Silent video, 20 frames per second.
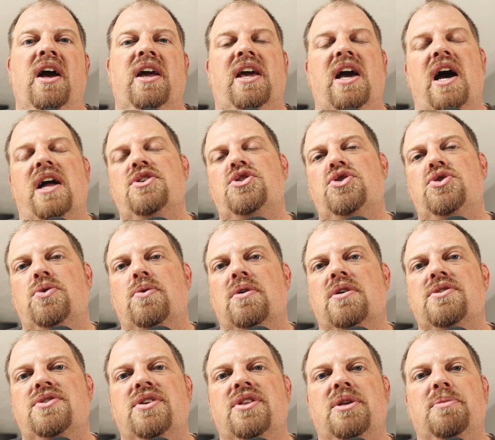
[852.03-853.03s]
Kind of
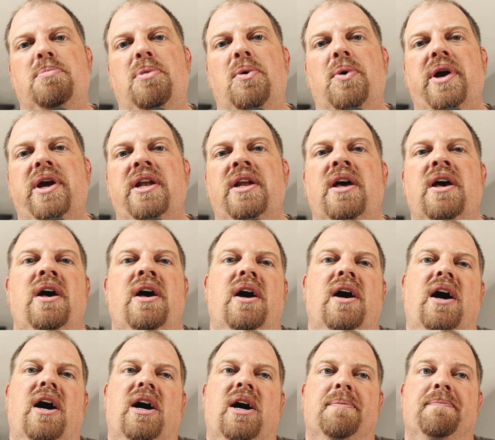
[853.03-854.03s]
short, to the point.
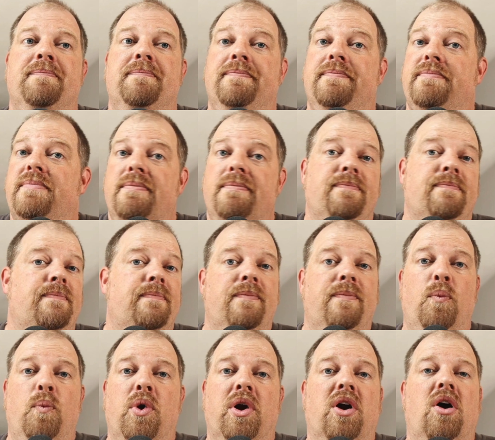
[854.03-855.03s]

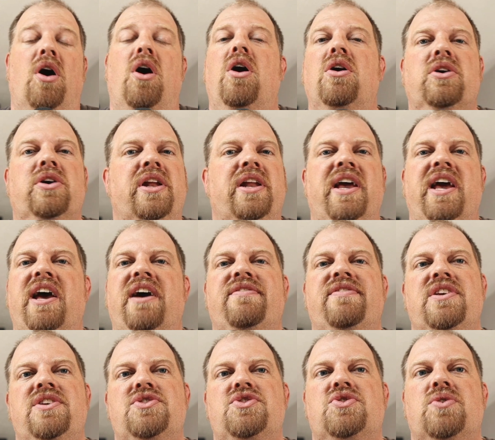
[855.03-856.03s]
We're all going to
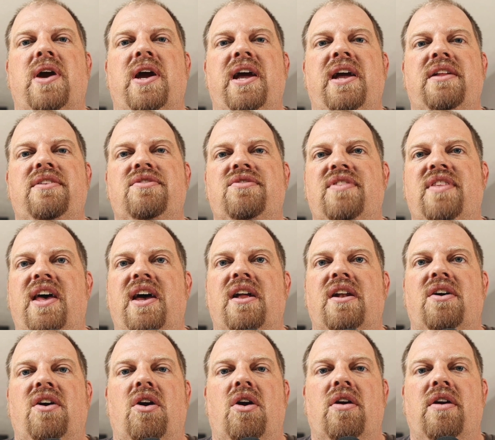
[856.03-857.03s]
have these trades
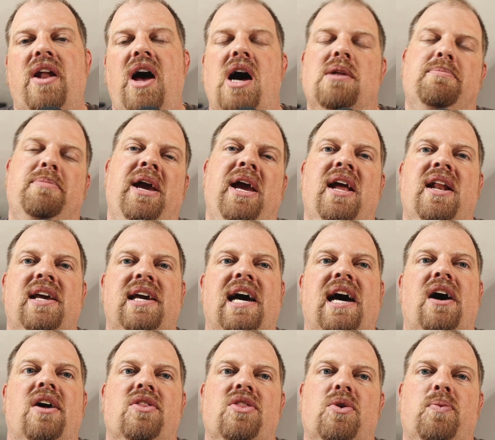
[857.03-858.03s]
that are not panning
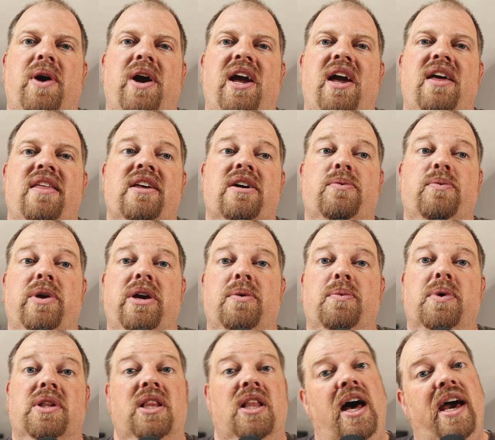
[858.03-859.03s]
out the way that we
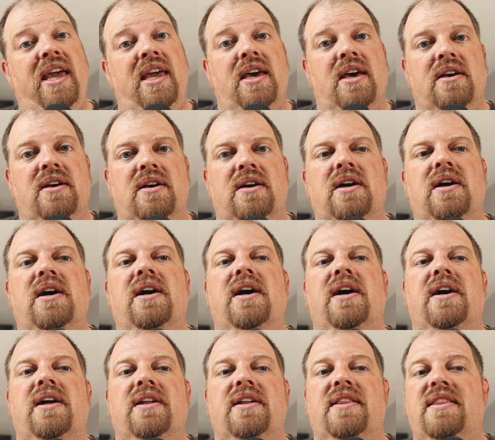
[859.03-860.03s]
would like.
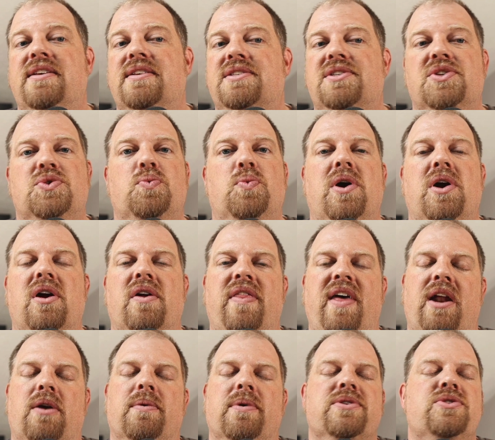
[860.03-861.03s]
And this is where
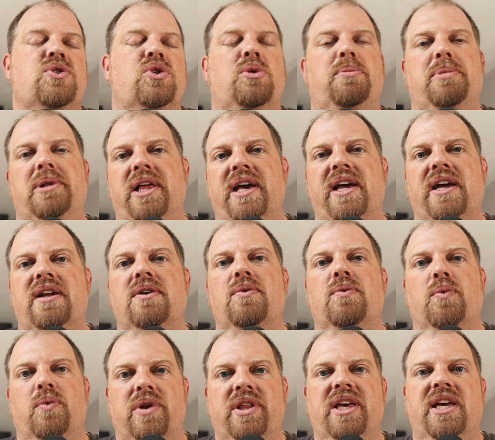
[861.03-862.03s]
that original
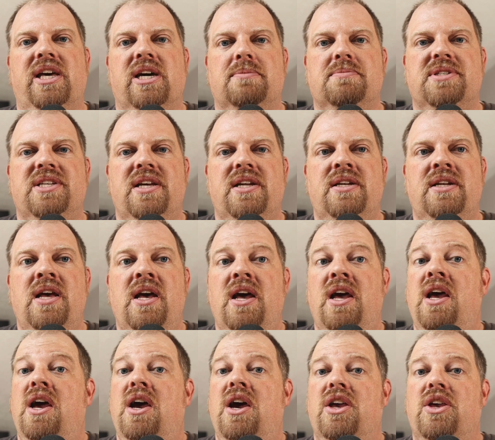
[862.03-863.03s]
plan really comes in.
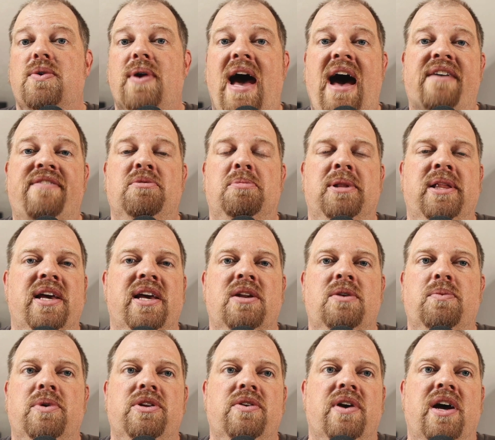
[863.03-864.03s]
You have a
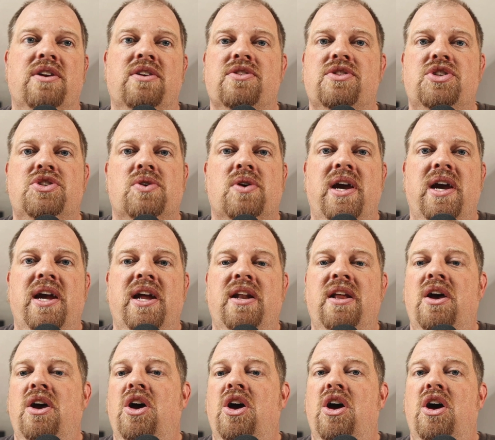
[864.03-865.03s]
plan when you enter the
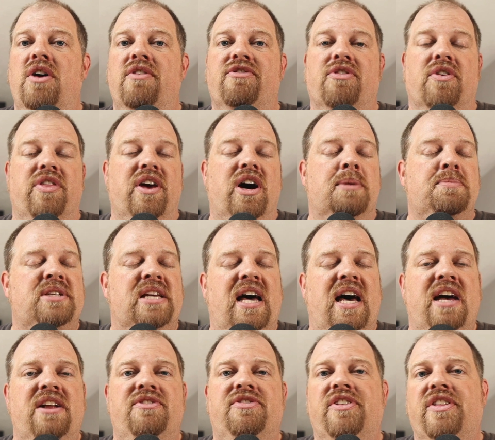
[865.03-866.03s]
trade for the
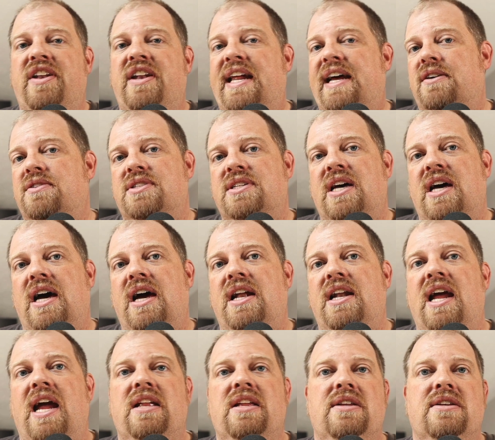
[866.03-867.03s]
upside, for the
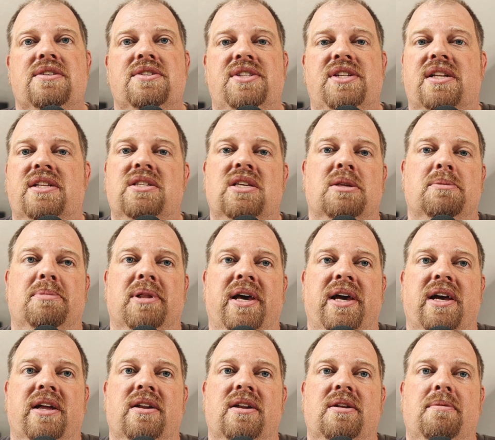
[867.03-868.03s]
downside, and you stick to the
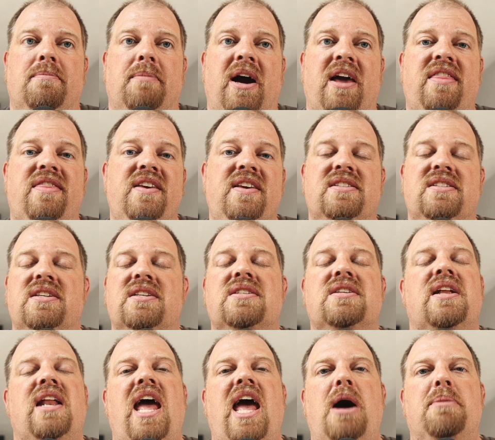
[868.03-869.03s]
plan. My
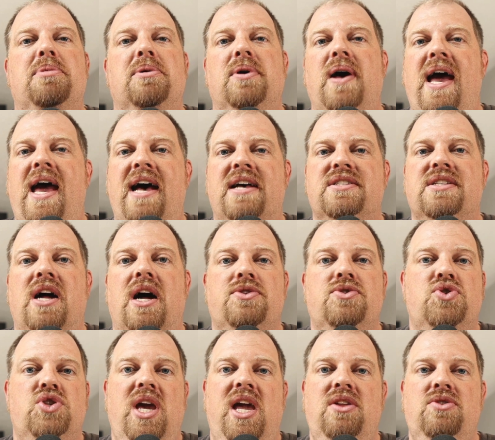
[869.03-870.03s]
thesis on Apple has
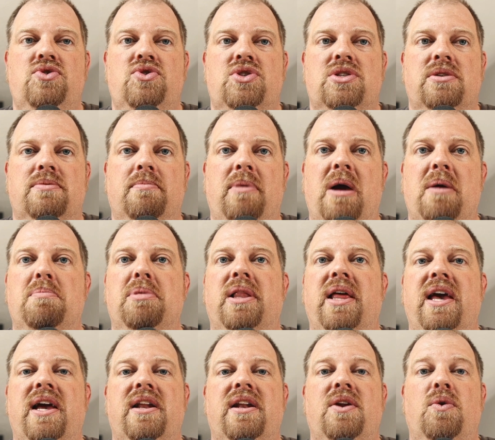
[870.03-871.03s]
not changed. My
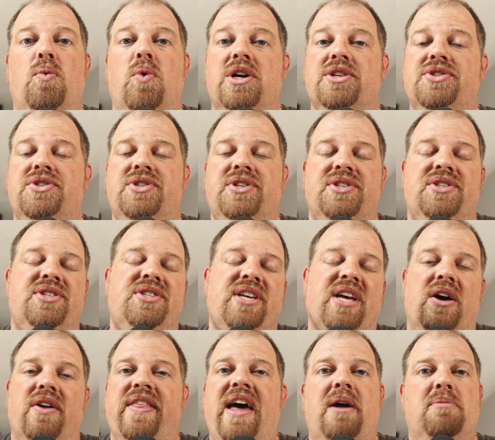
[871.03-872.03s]
plan was to
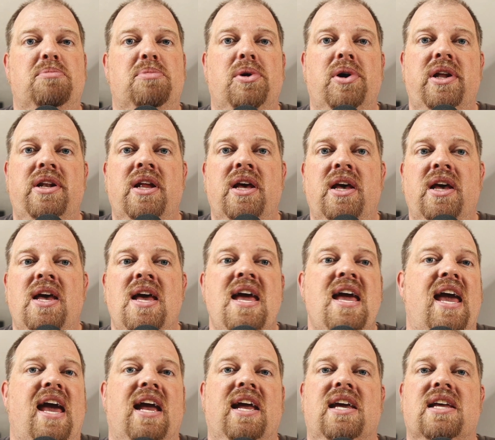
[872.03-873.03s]
sell that put
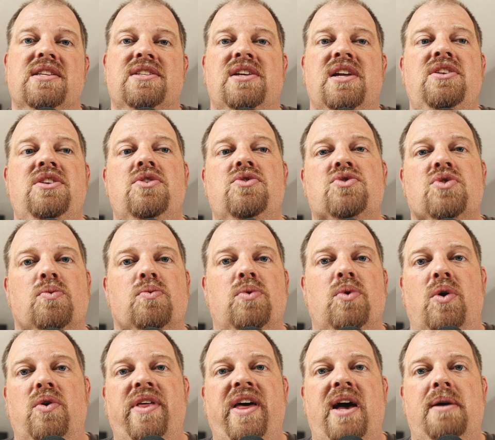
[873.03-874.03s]
and continue to
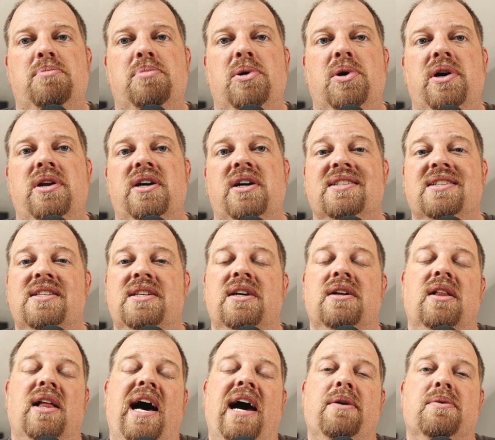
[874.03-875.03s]
roll that put
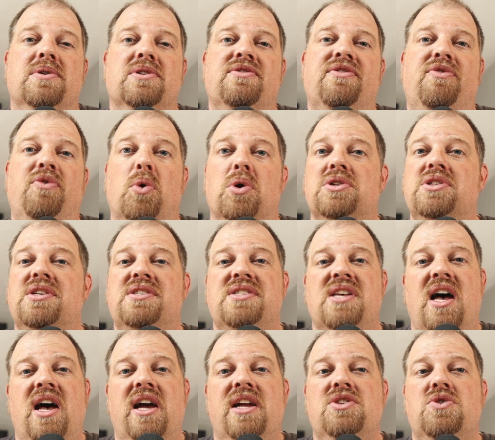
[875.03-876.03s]
until I was force
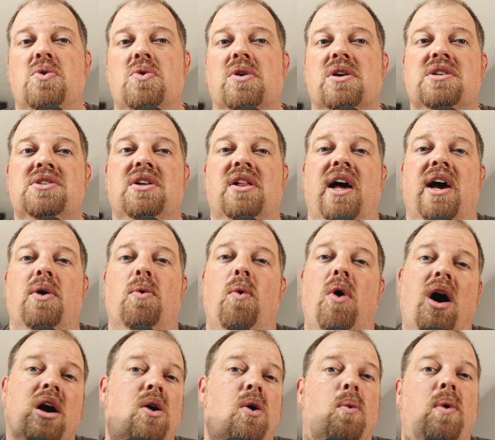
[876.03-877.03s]
assigned or until I
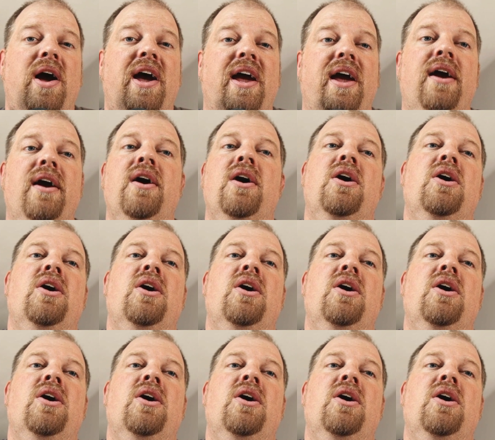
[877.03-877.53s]
walk away